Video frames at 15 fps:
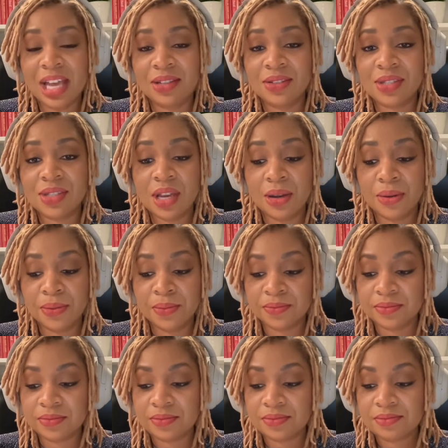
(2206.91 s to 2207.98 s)
and so
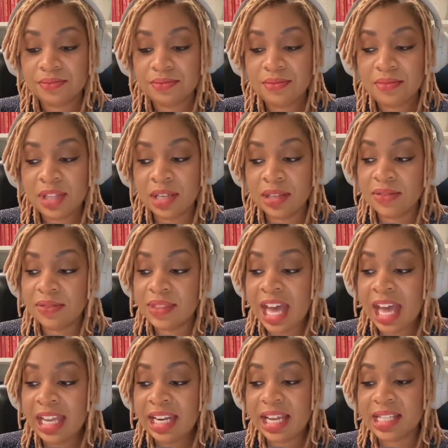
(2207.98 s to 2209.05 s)

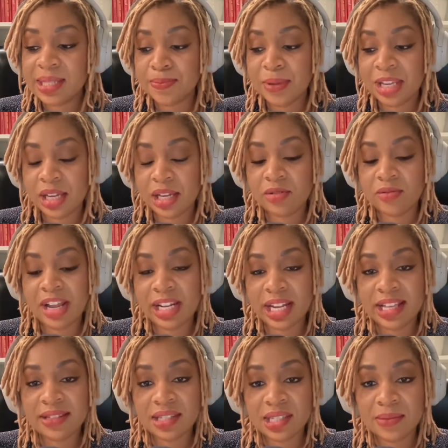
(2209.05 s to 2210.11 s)
that has been a great
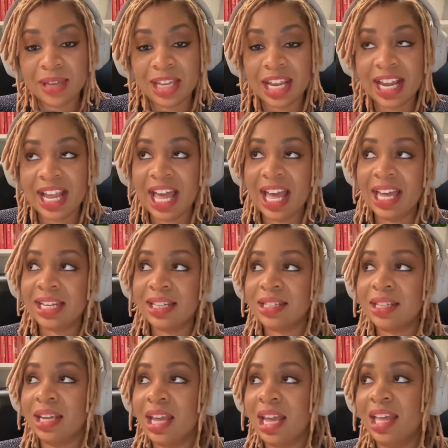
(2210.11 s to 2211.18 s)
lesson to me. And I
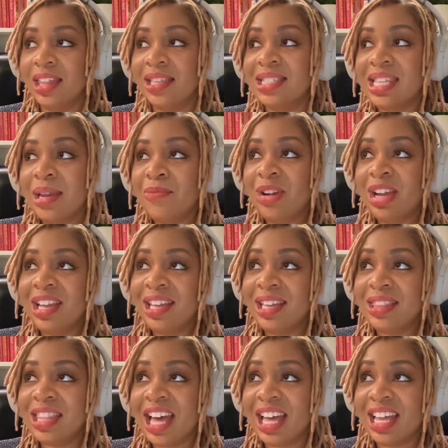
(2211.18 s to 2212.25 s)
can't, in the same way
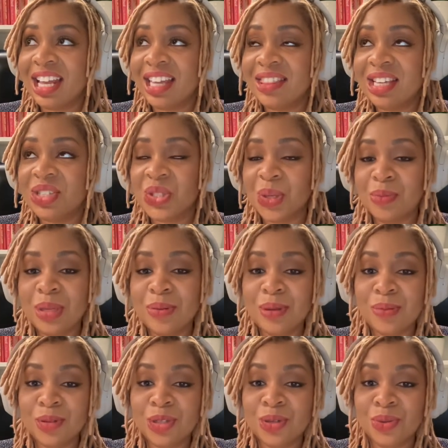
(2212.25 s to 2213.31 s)
that I think so many
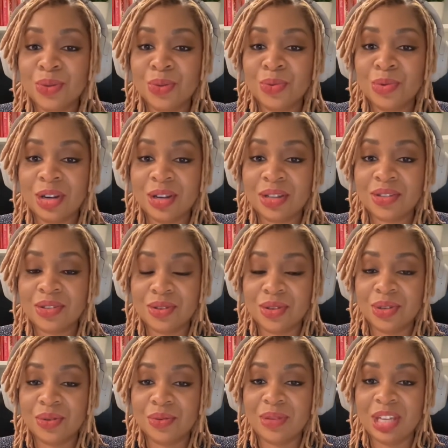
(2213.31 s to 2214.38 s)
people who work
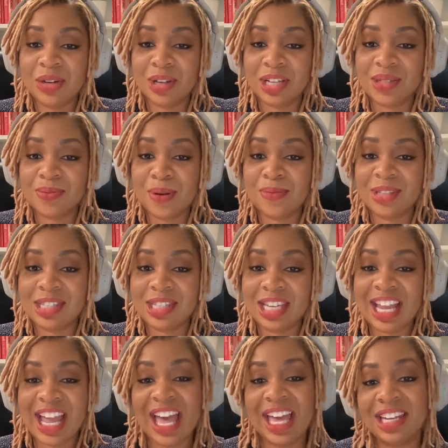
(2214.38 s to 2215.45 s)
through me and white supremacy
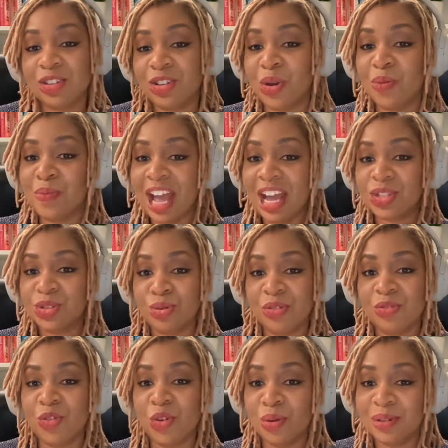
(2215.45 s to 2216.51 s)
can't go back to a
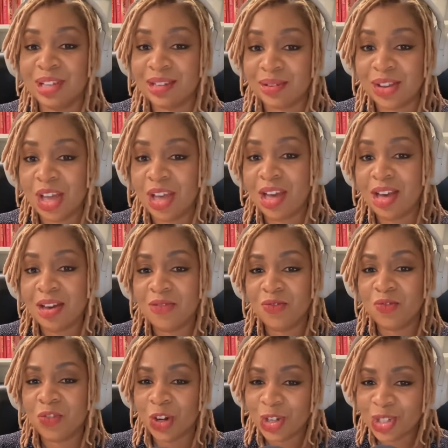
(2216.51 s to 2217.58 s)
former
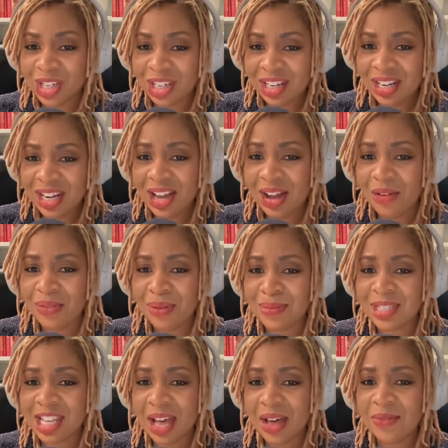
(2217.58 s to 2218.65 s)
version of
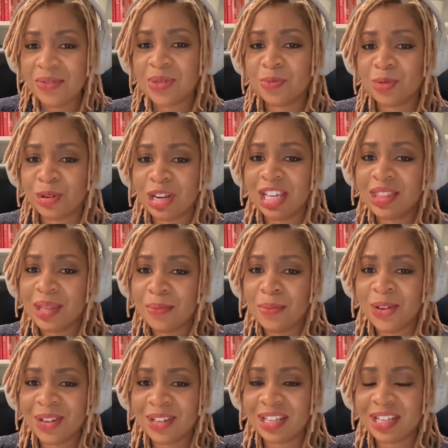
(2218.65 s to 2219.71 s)
themselves pre the
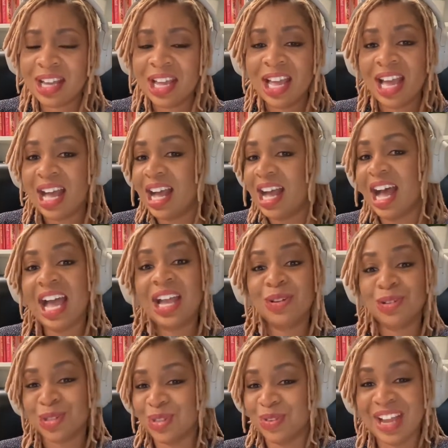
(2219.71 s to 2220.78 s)
book, I also